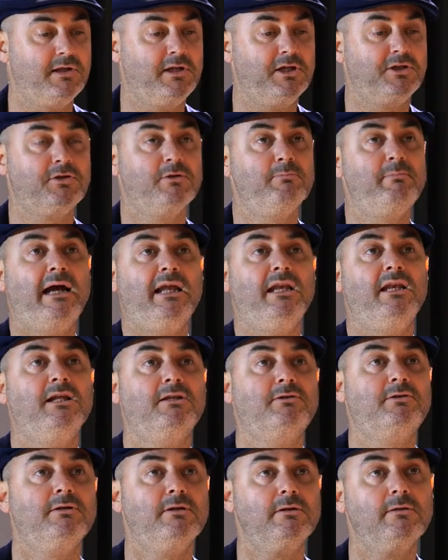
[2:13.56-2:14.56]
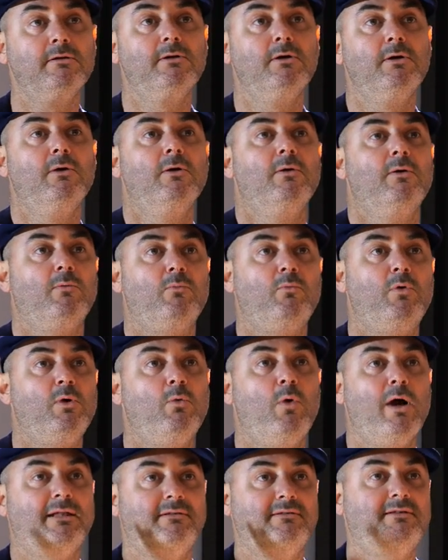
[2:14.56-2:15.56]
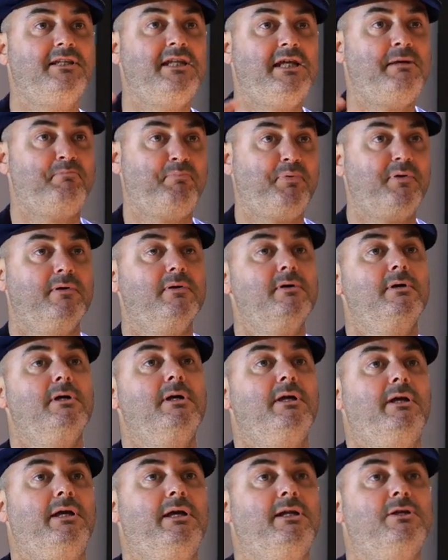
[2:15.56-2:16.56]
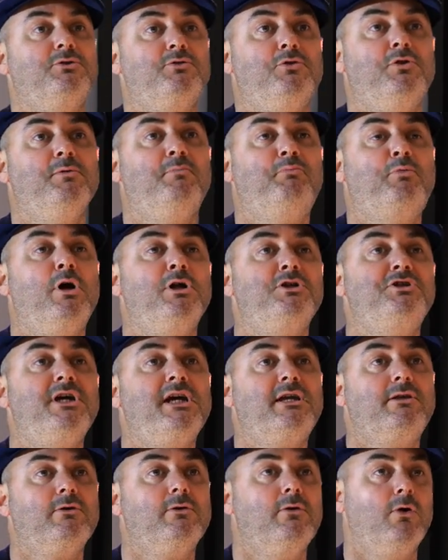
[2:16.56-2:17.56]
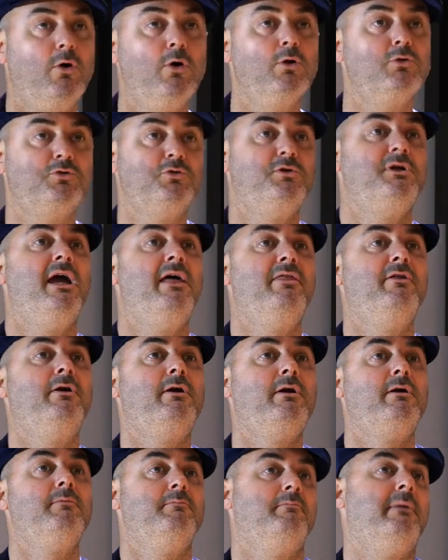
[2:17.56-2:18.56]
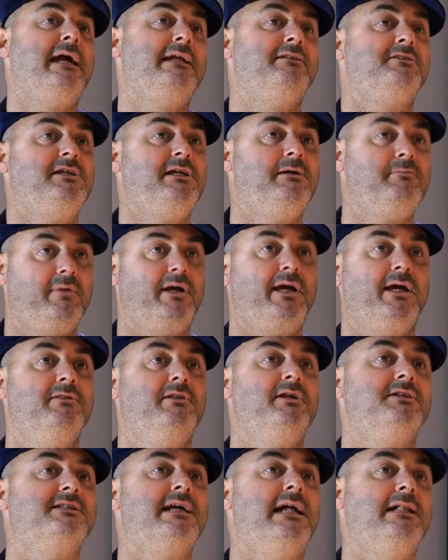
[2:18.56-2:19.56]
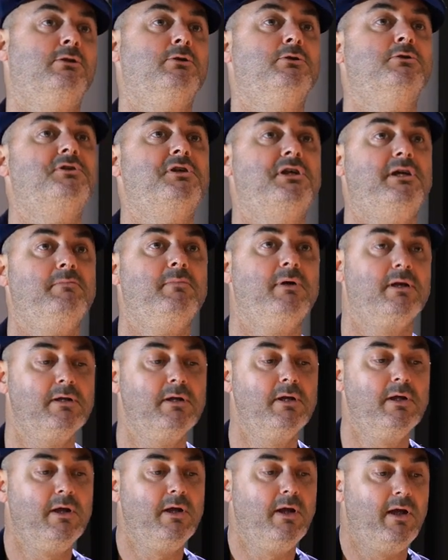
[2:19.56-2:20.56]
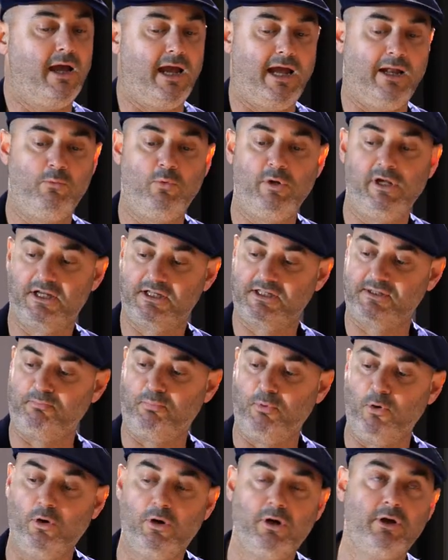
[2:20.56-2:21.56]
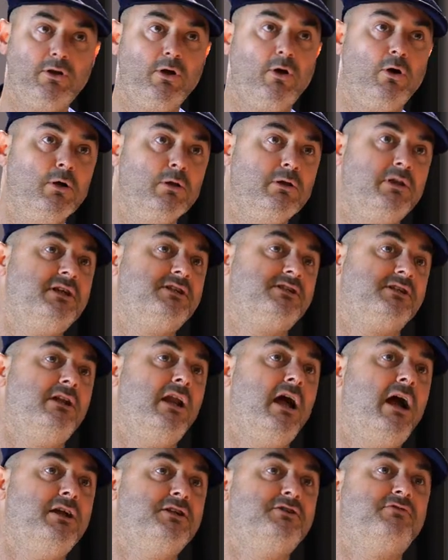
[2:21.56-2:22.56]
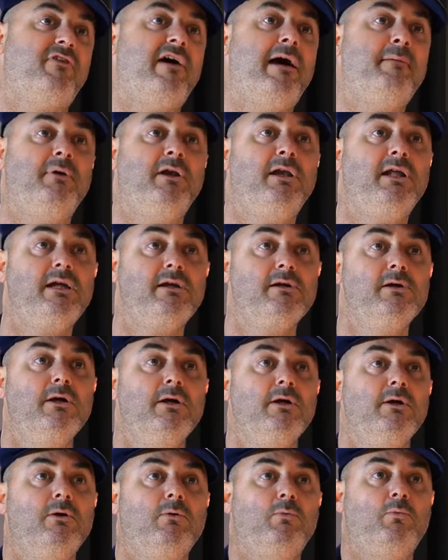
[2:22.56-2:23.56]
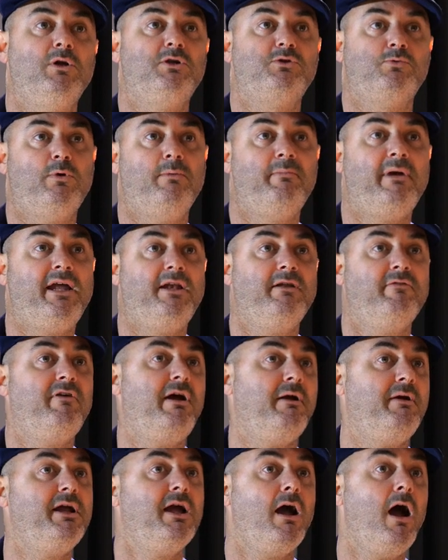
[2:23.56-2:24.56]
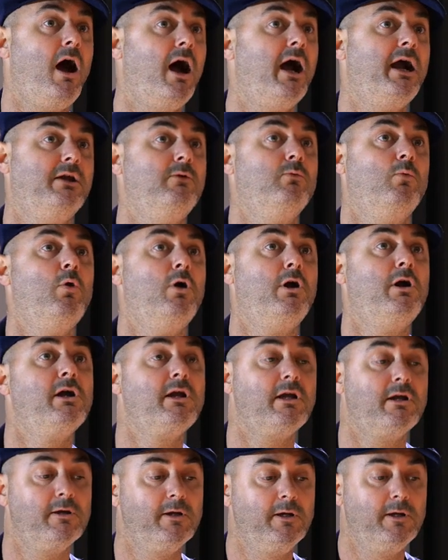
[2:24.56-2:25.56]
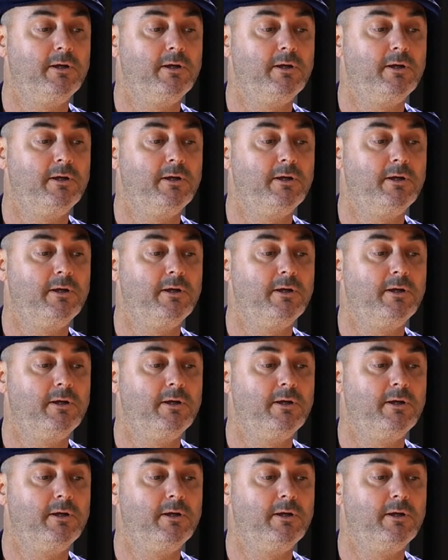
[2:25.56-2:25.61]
little by little, we went deep into the project all together, my team and Desalto team, and we explored all this large family, which we made a very hard work,